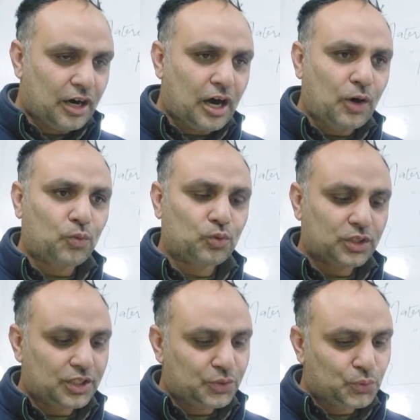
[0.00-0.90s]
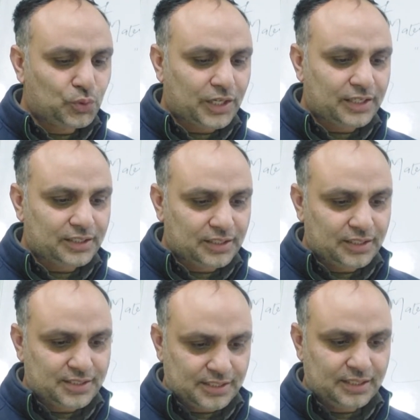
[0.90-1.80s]
how you can
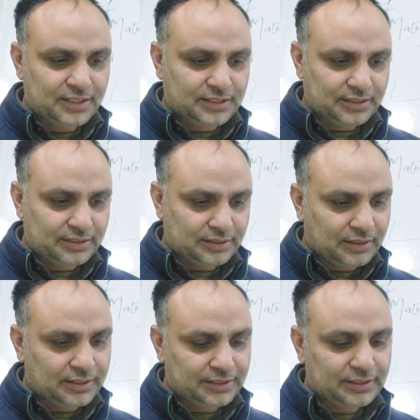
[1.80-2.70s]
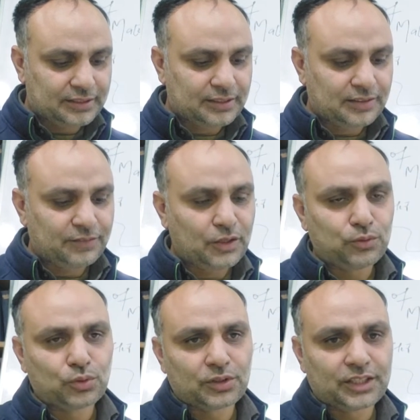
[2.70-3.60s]
see it in the Kantian way of
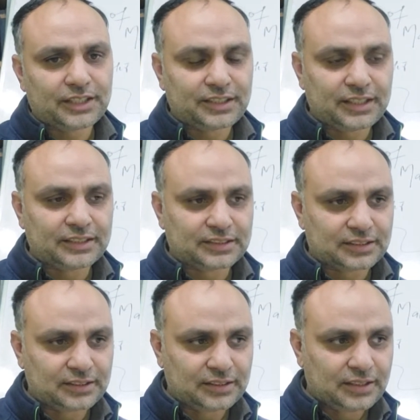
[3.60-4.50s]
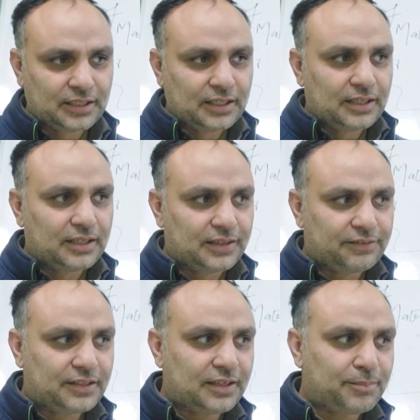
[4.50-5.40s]
looking at things.
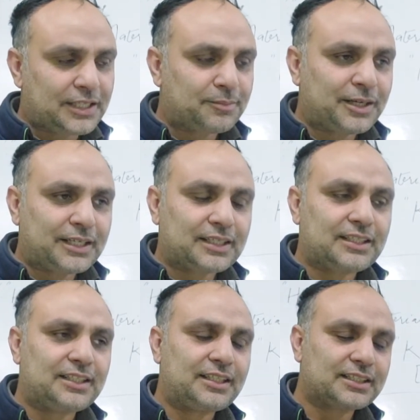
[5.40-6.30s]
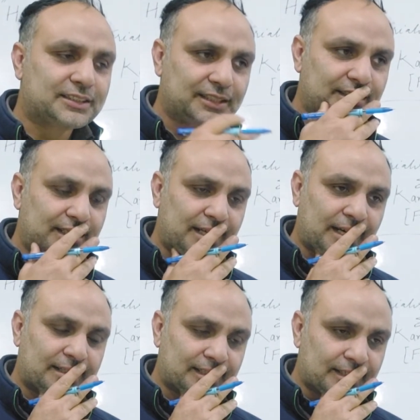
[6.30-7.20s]
If the mathematical induction
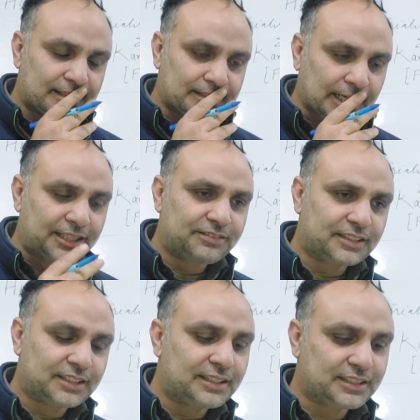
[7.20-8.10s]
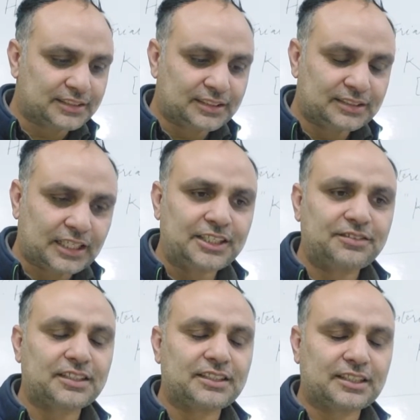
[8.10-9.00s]
and the scientific induction,
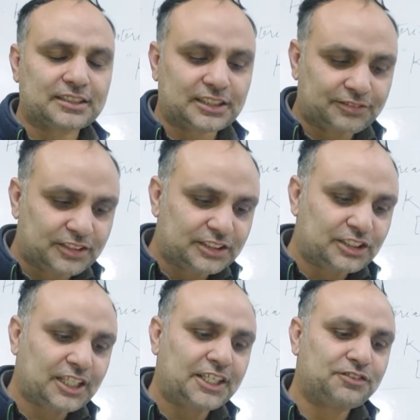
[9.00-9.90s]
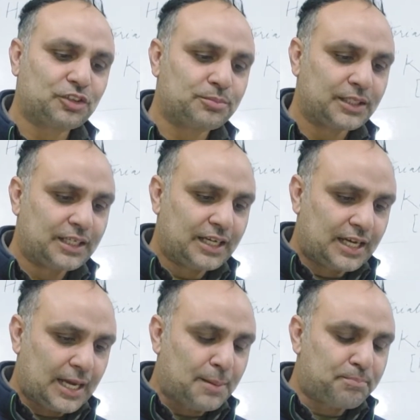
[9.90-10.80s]
if it's derived from
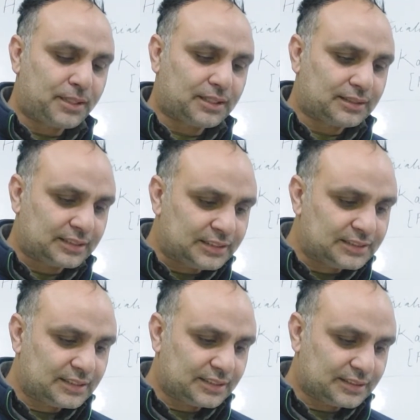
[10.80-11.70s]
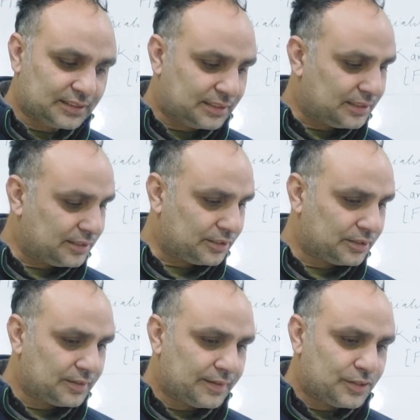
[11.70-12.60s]
empirical reasoning,
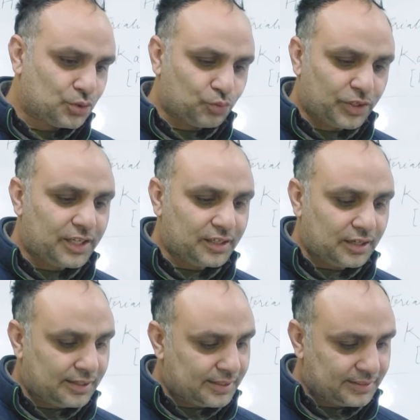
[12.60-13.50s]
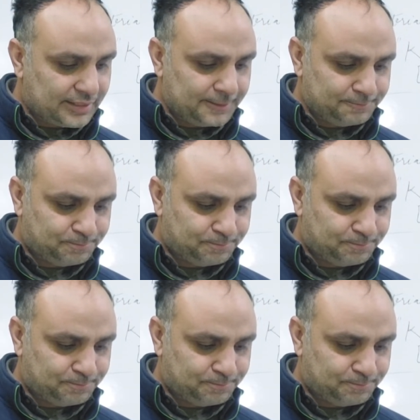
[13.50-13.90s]
so where are the